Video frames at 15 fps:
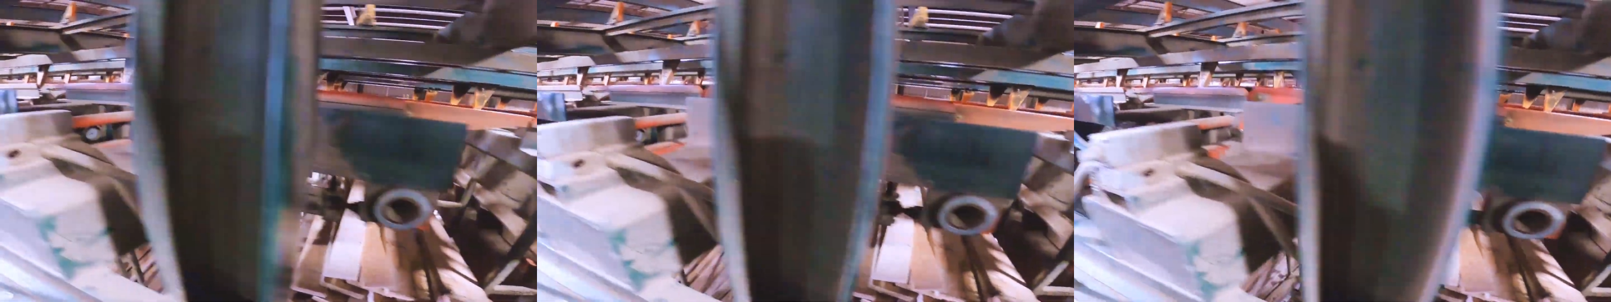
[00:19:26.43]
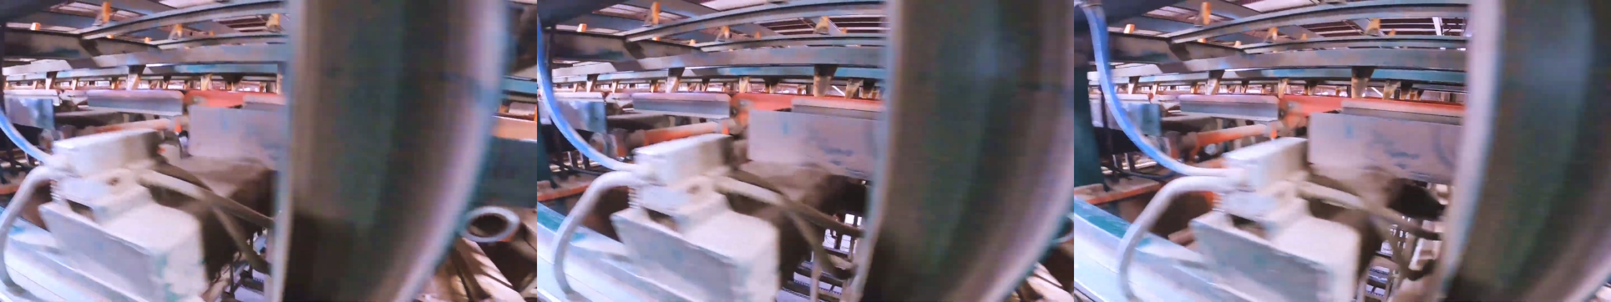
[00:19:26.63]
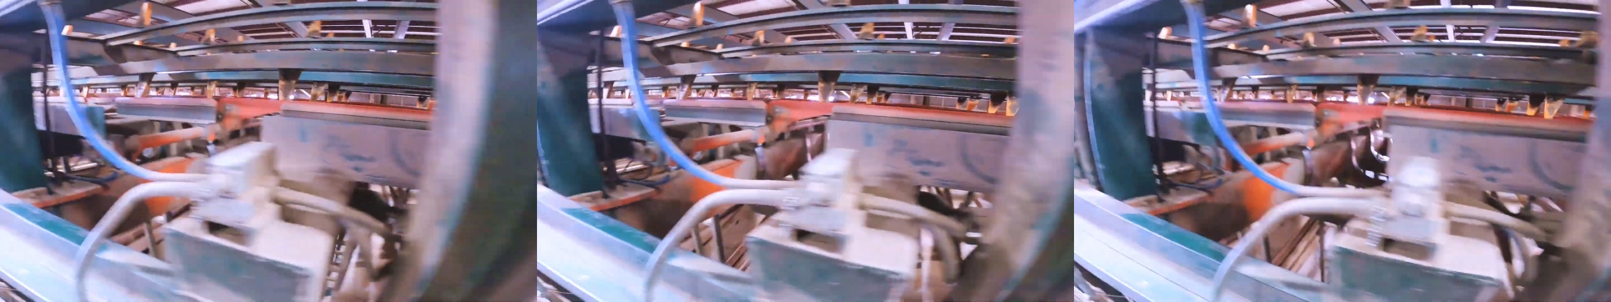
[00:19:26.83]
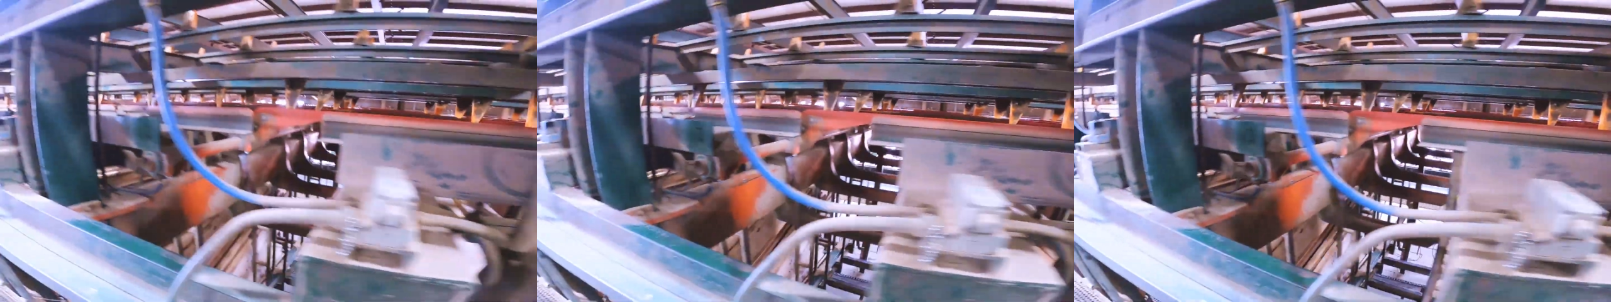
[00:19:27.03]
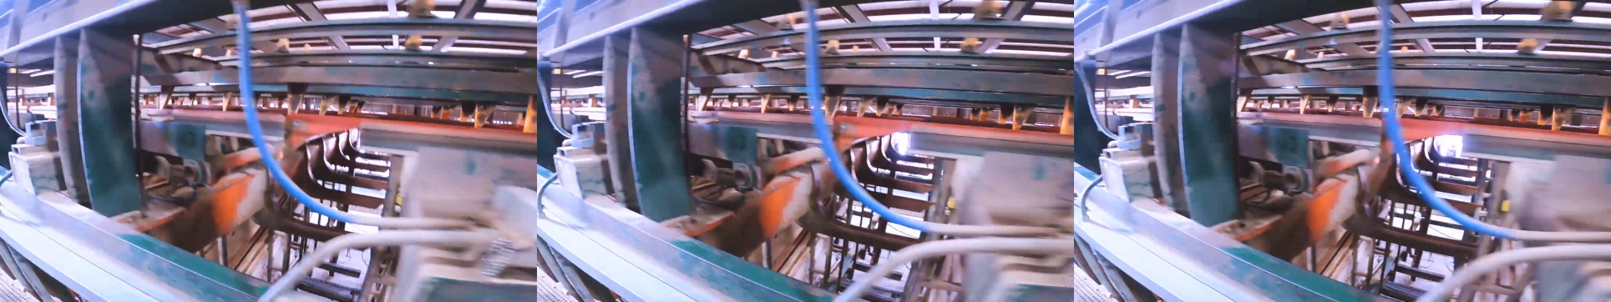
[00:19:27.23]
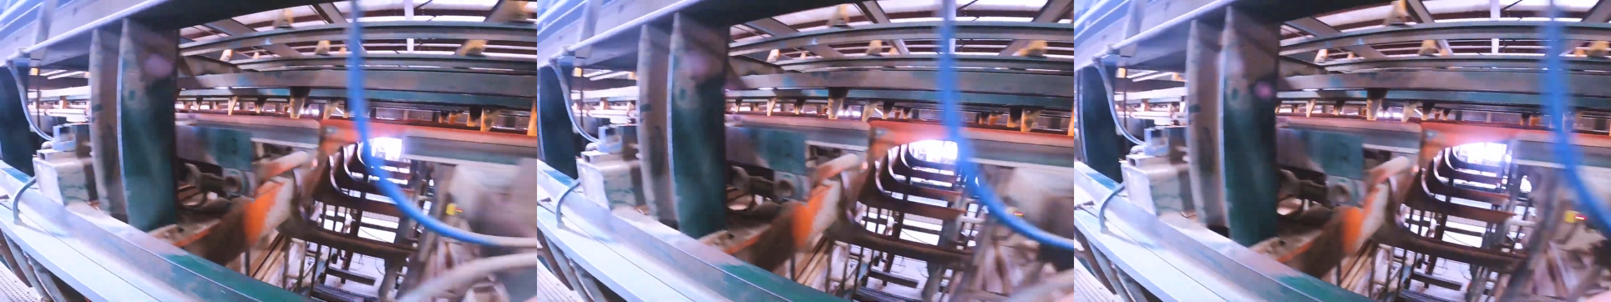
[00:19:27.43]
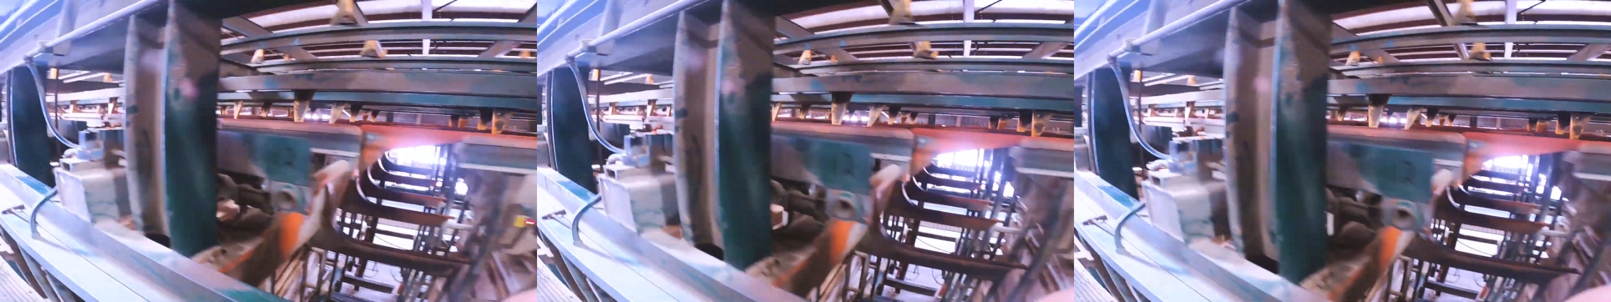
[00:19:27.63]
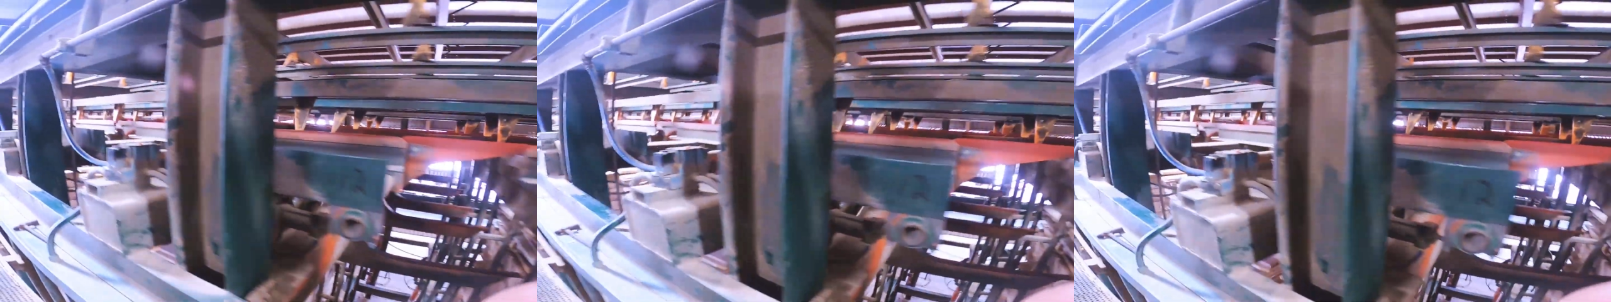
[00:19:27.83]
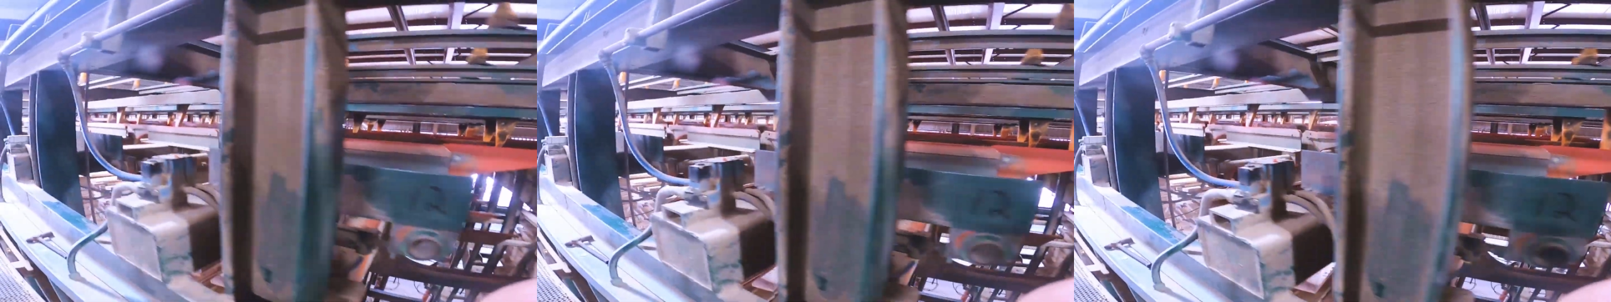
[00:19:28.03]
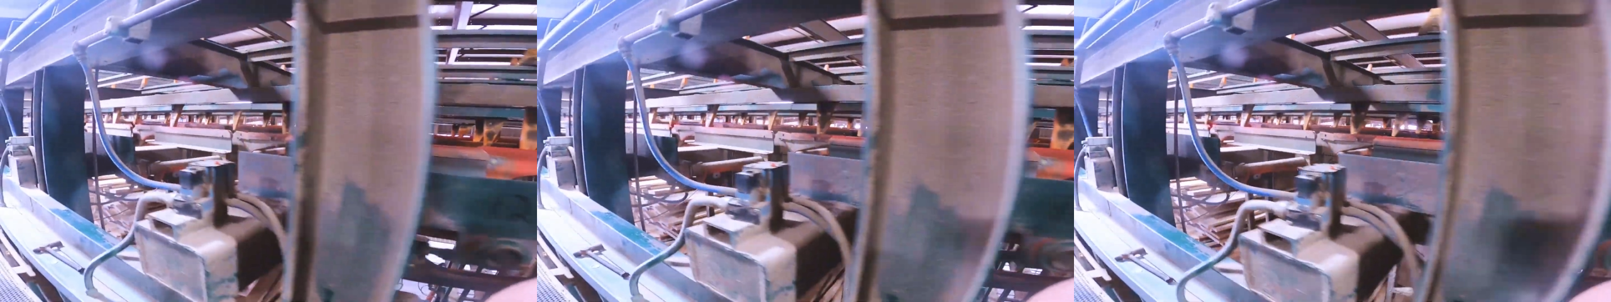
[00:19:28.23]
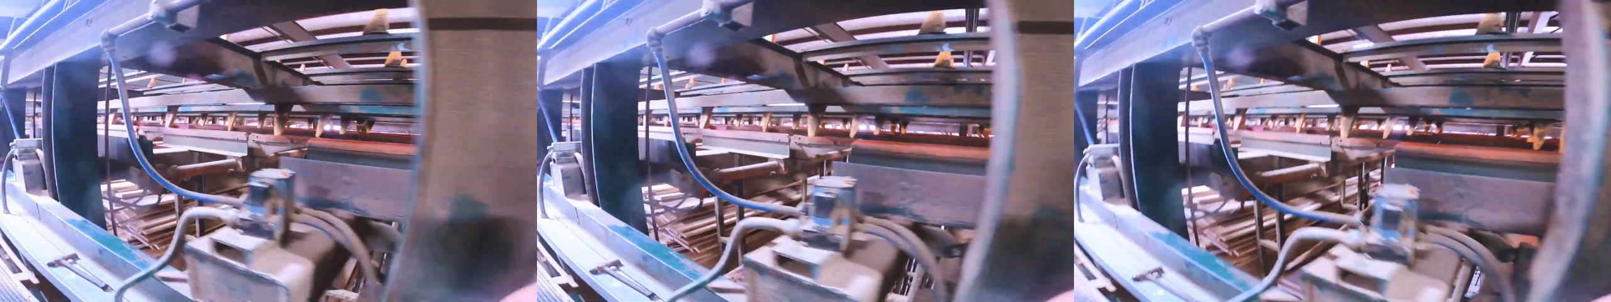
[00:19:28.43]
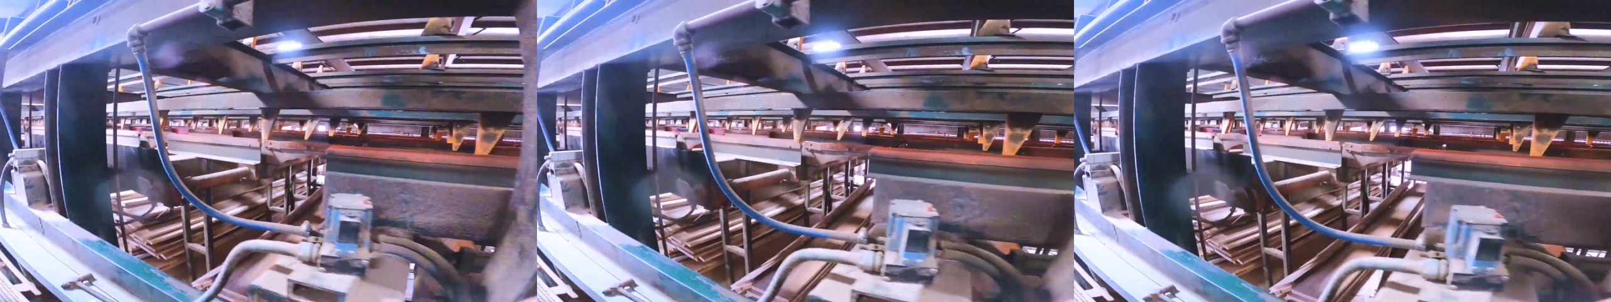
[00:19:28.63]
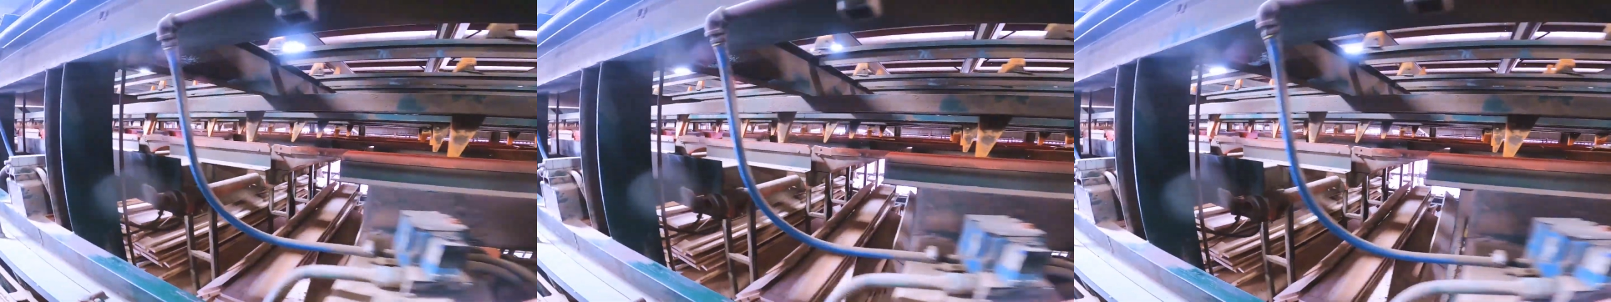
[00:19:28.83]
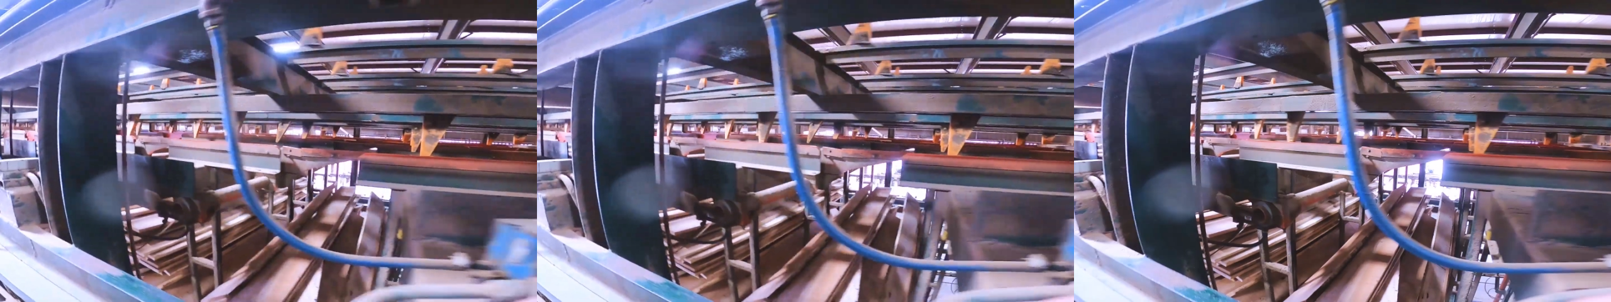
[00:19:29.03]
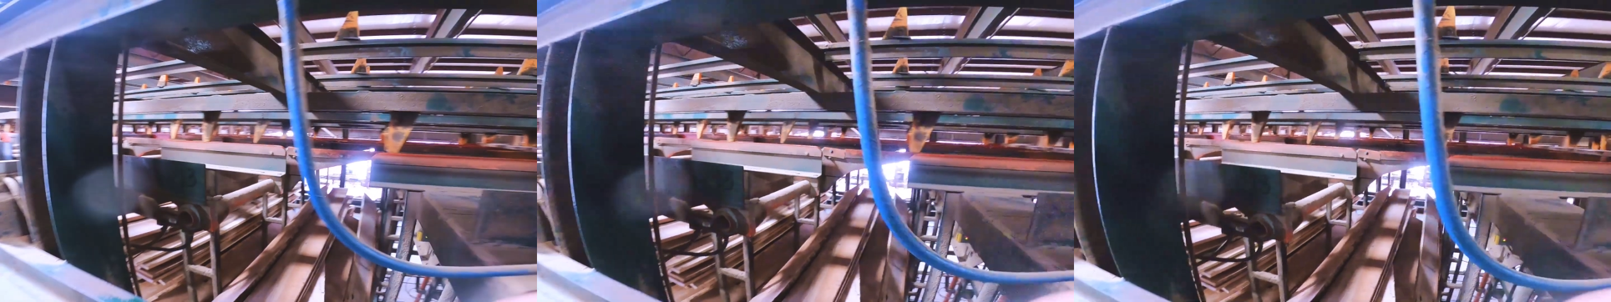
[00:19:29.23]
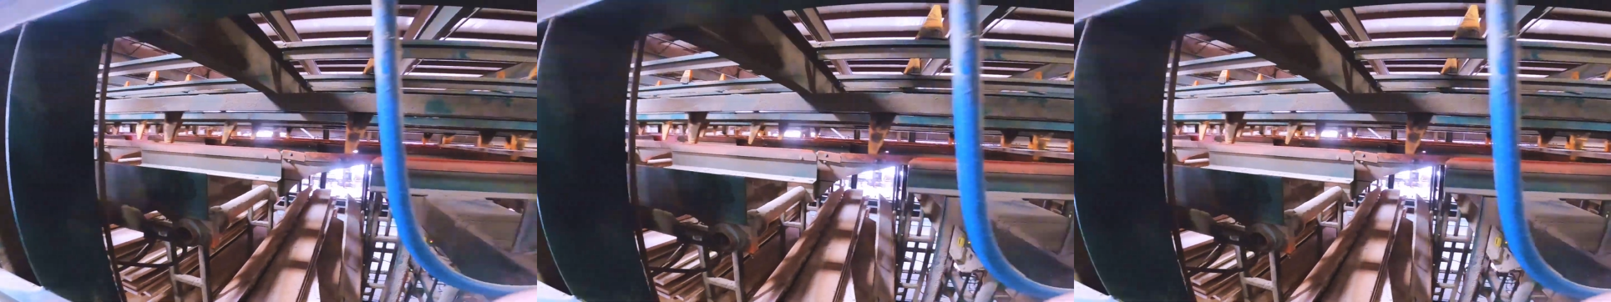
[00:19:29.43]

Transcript: No face is visible, so there are no lips to read.